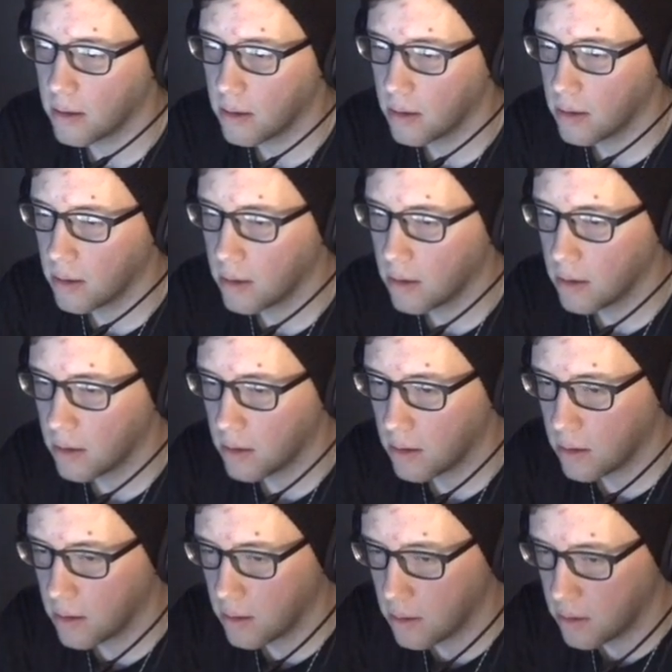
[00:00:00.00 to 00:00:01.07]

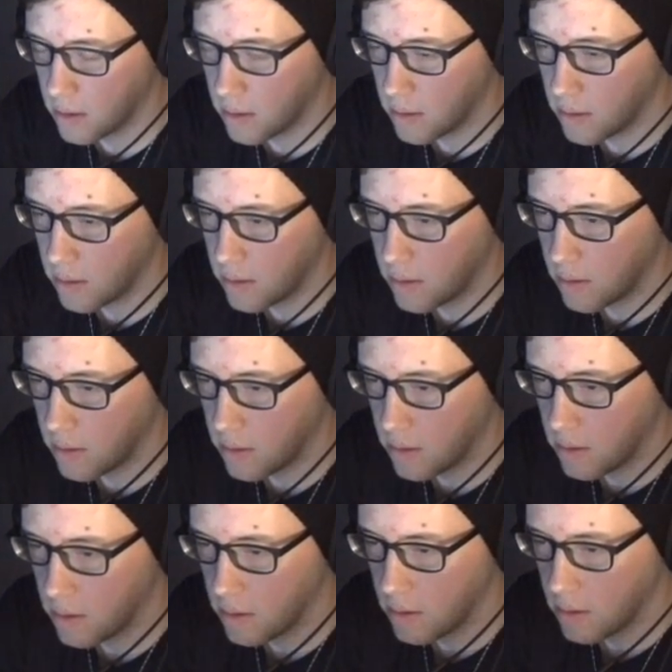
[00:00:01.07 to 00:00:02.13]

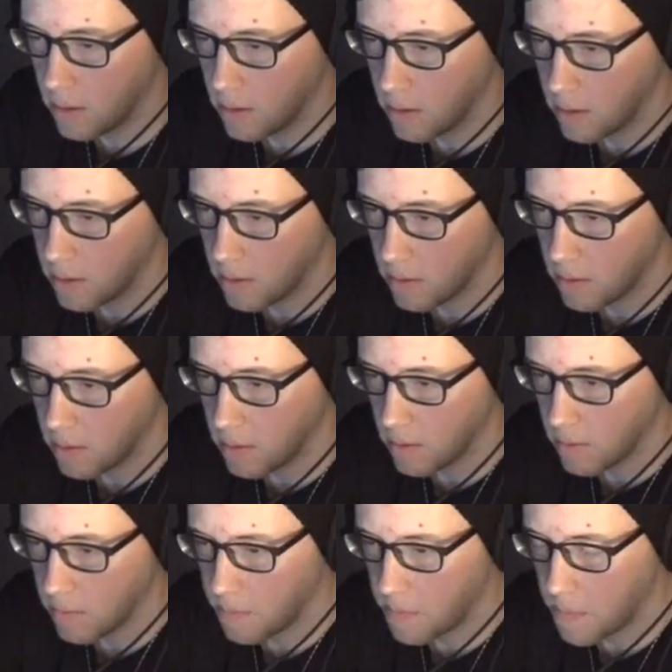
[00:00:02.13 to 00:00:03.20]

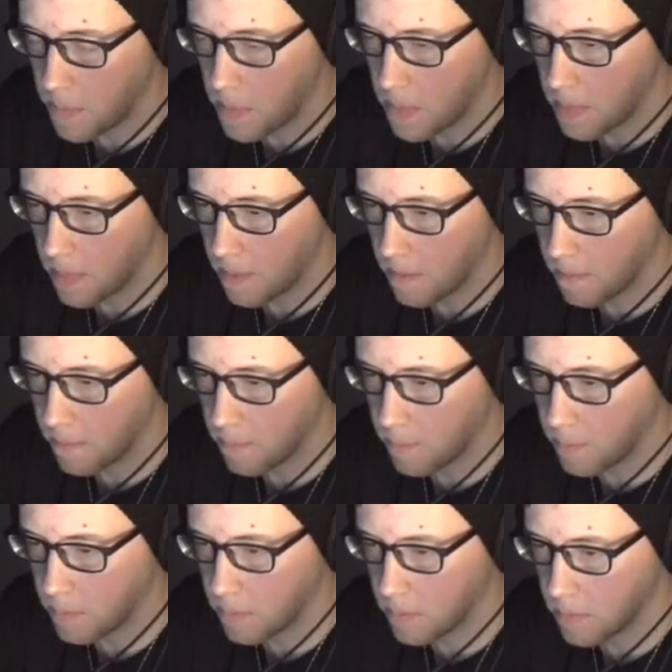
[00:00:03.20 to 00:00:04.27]

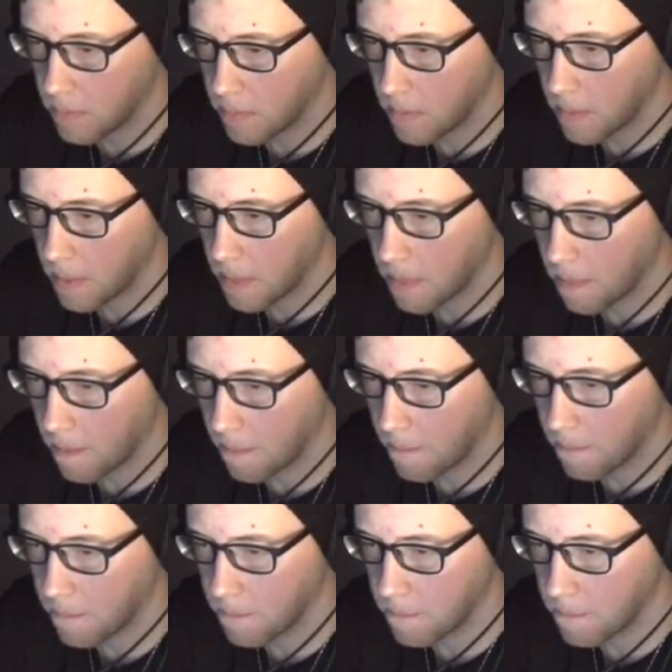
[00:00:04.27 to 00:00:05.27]
(no one is talking)